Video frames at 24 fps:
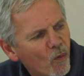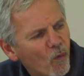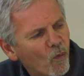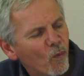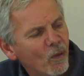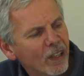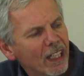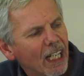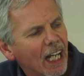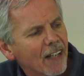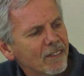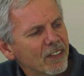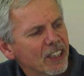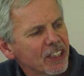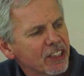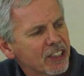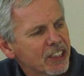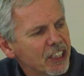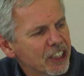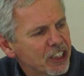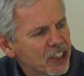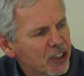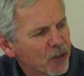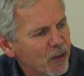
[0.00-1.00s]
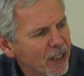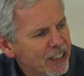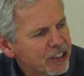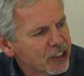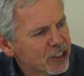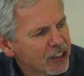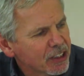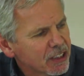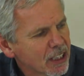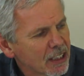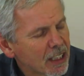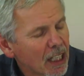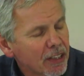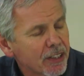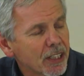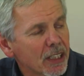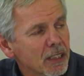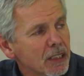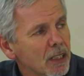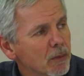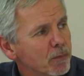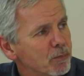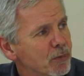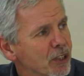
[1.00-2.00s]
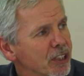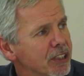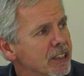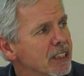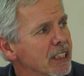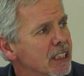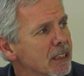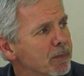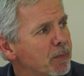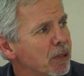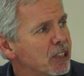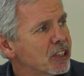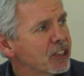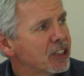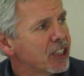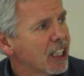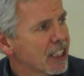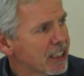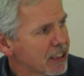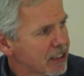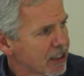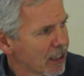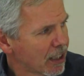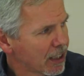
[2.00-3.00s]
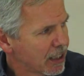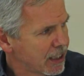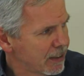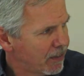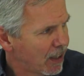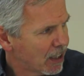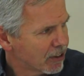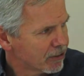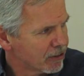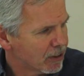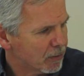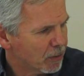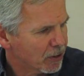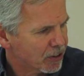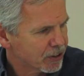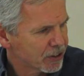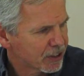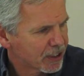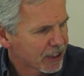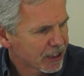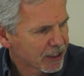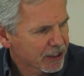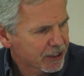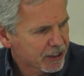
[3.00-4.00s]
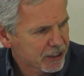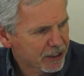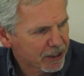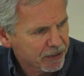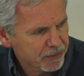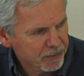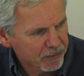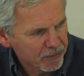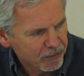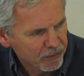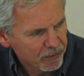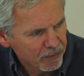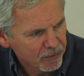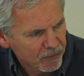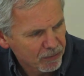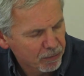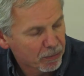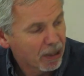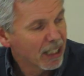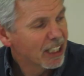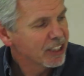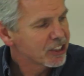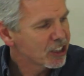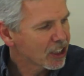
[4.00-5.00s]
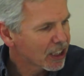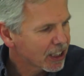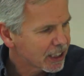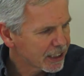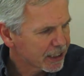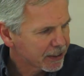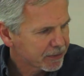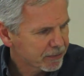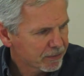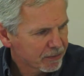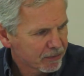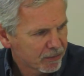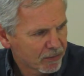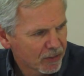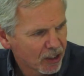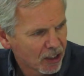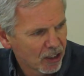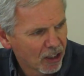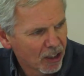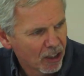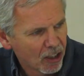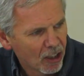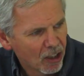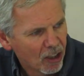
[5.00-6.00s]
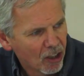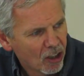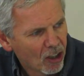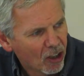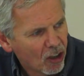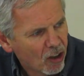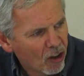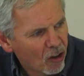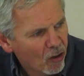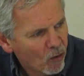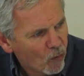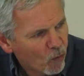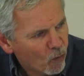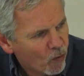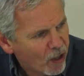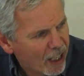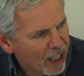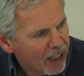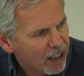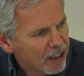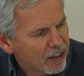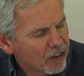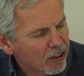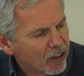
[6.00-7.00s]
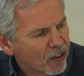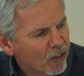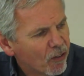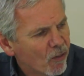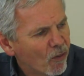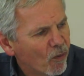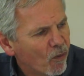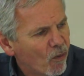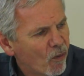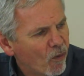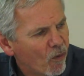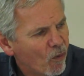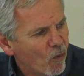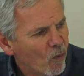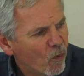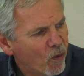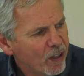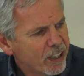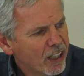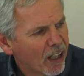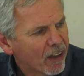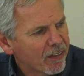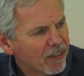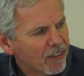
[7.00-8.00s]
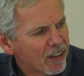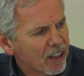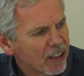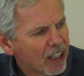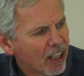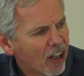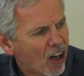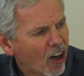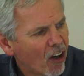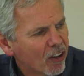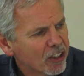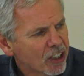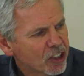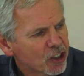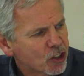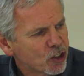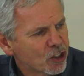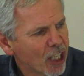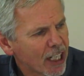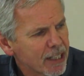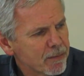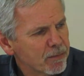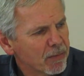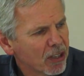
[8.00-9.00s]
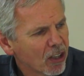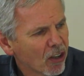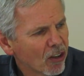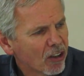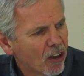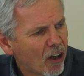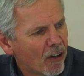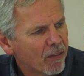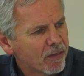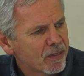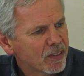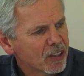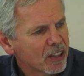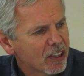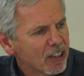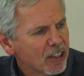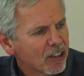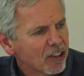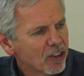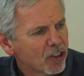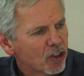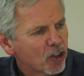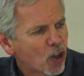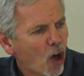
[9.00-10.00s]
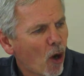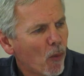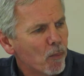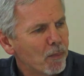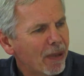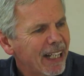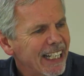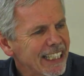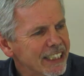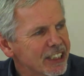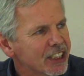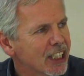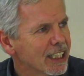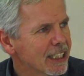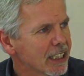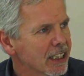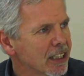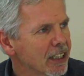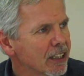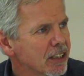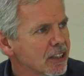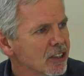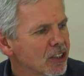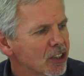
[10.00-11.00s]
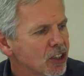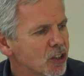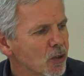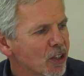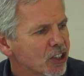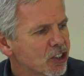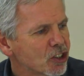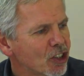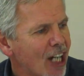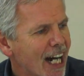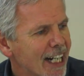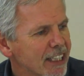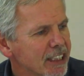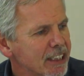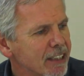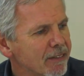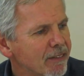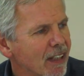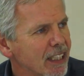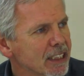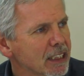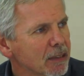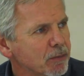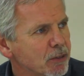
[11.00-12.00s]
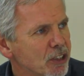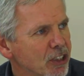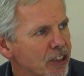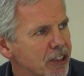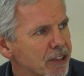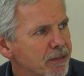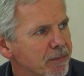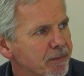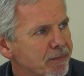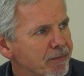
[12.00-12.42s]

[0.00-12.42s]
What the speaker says: we have this situation, and I think that Britain is particularly vulnerable to this, politically, where we are on a treadmill of competing to attract investment.